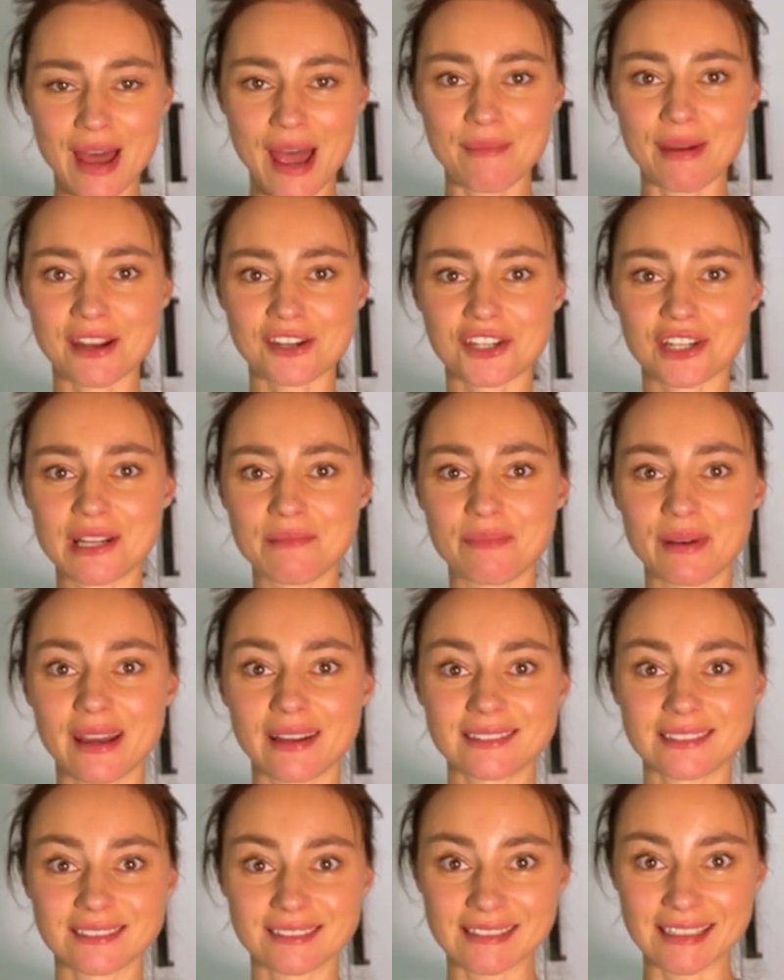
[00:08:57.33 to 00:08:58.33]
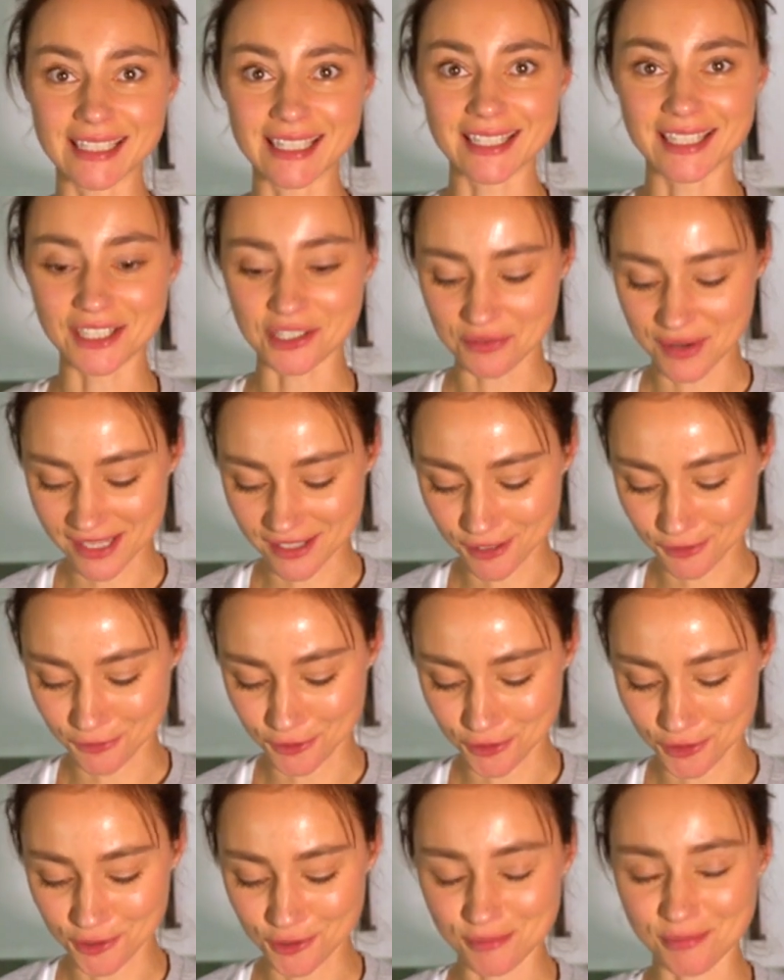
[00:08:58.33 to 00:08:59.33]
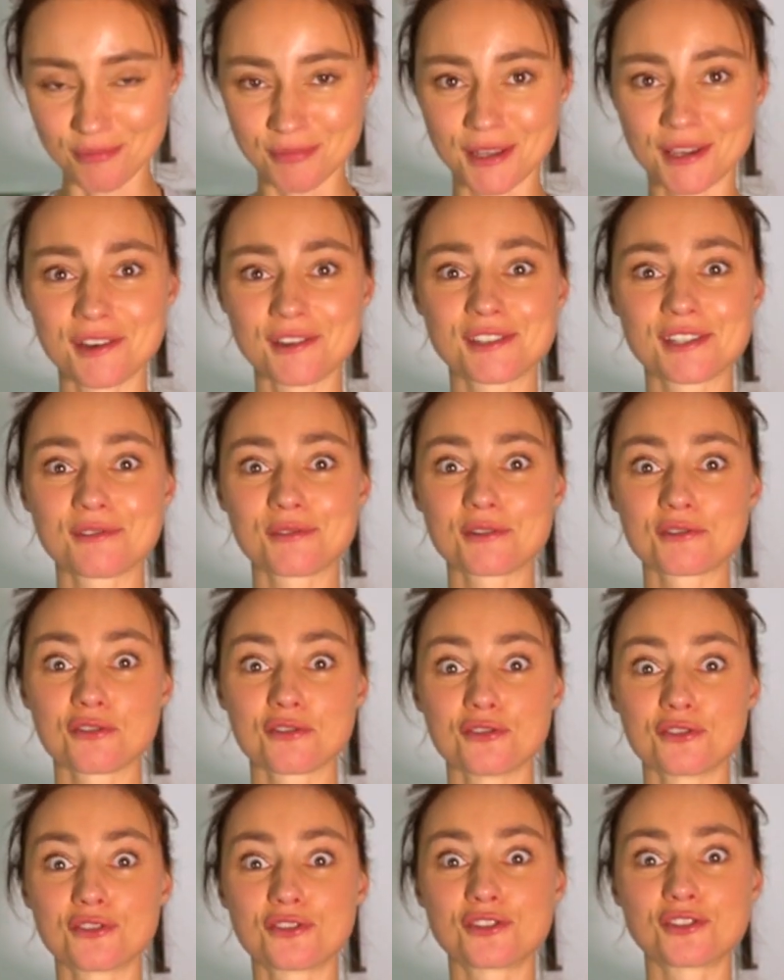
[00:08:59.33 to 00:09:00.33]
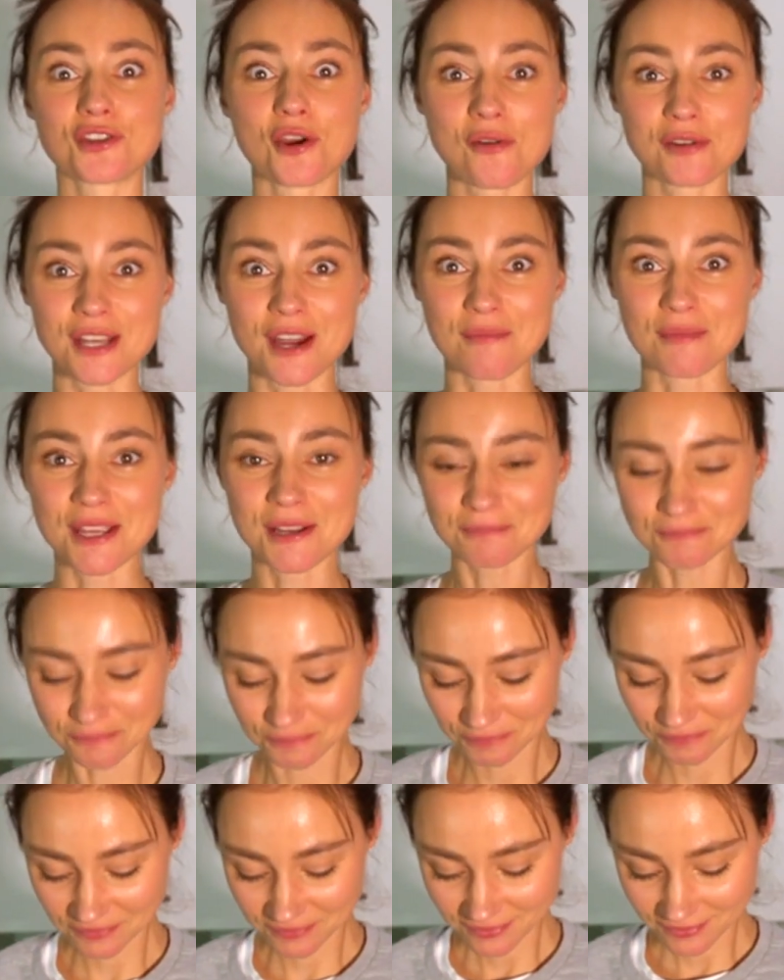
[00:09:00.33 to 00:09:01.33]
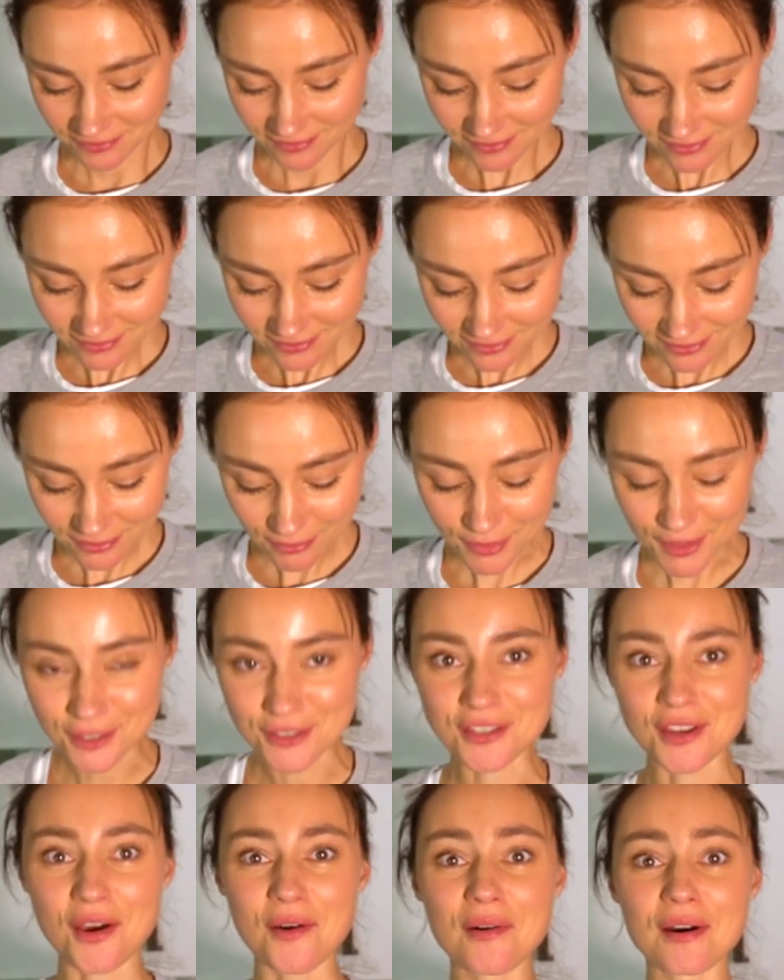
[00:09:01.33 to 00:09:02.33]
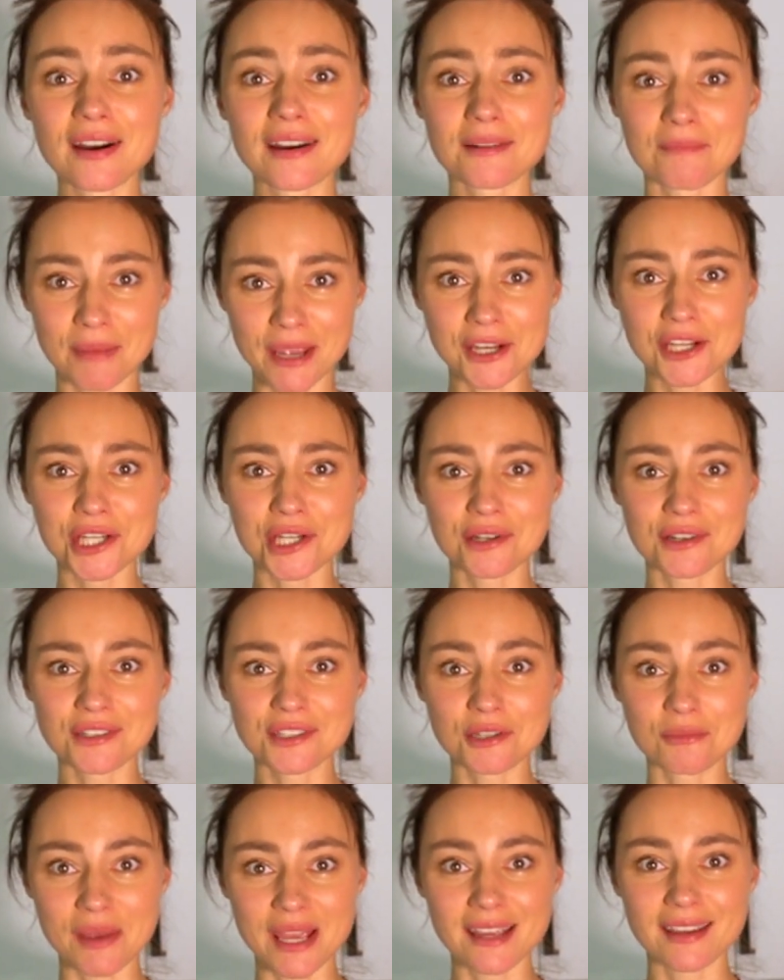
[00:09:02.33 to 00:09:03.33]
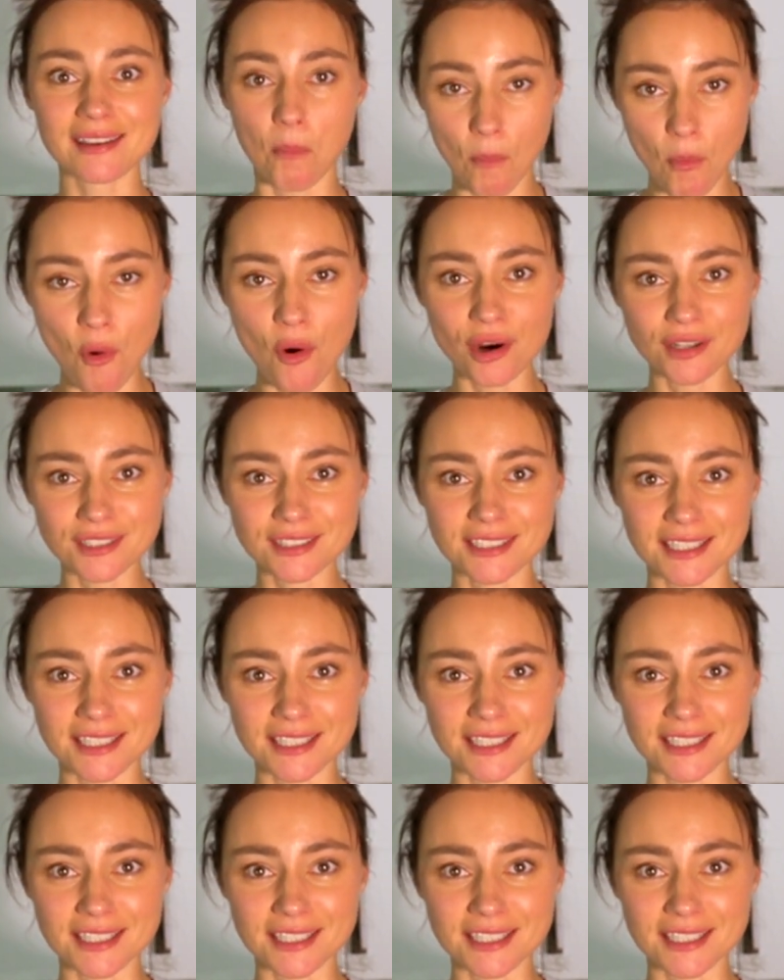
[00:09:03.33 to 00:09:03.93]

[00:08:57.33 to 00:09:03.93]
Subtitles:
I'm actually back eating the rest of the soup because it was so yummy. So make sure to make more